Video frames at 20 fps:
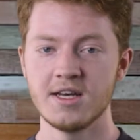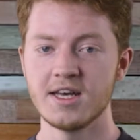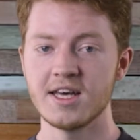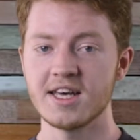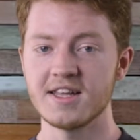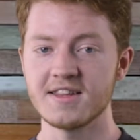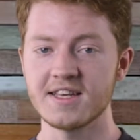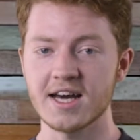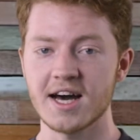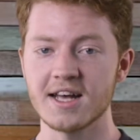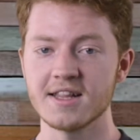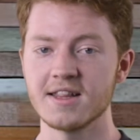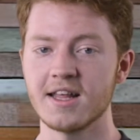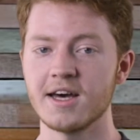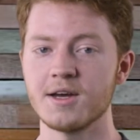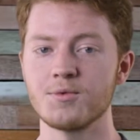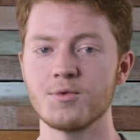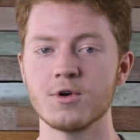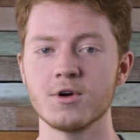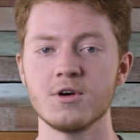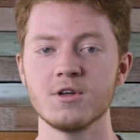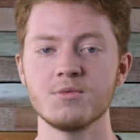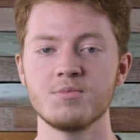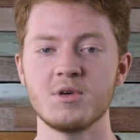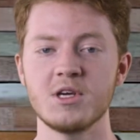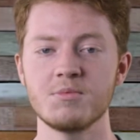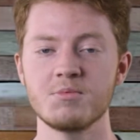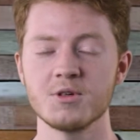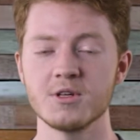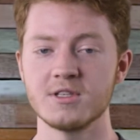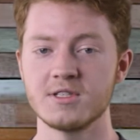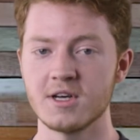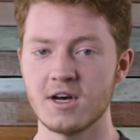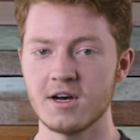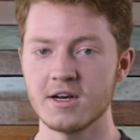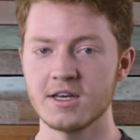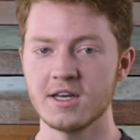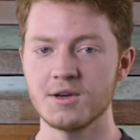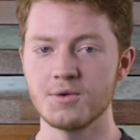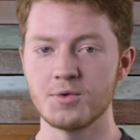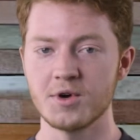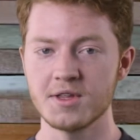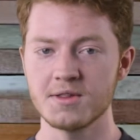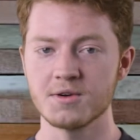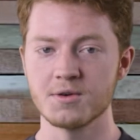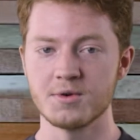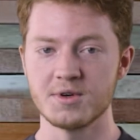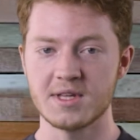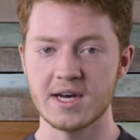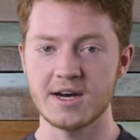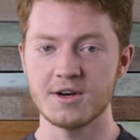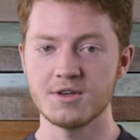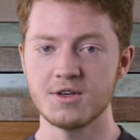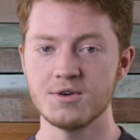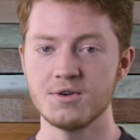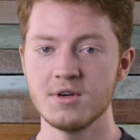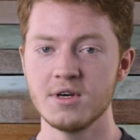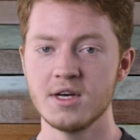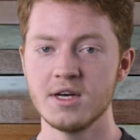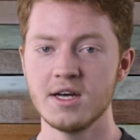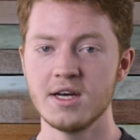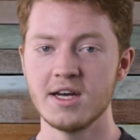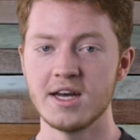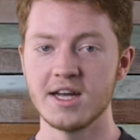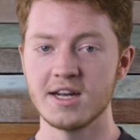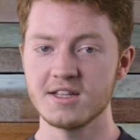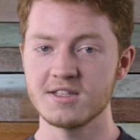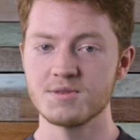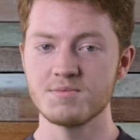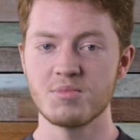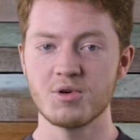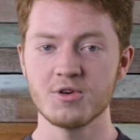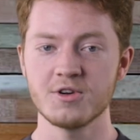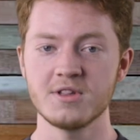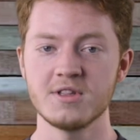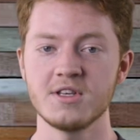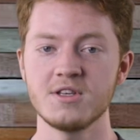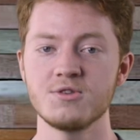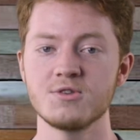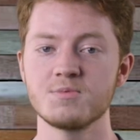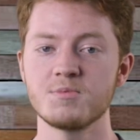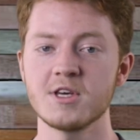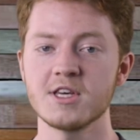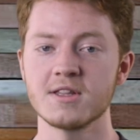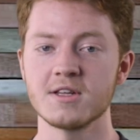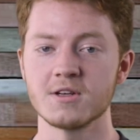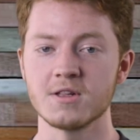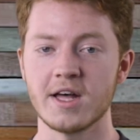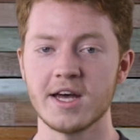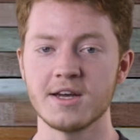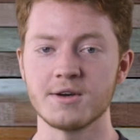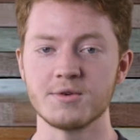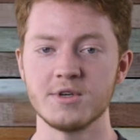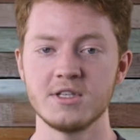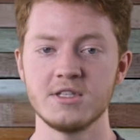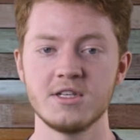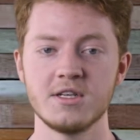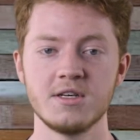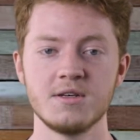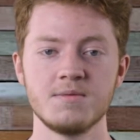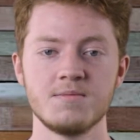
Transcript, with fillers: In the online world, people are talking with or without you, and it's important that you speak their language.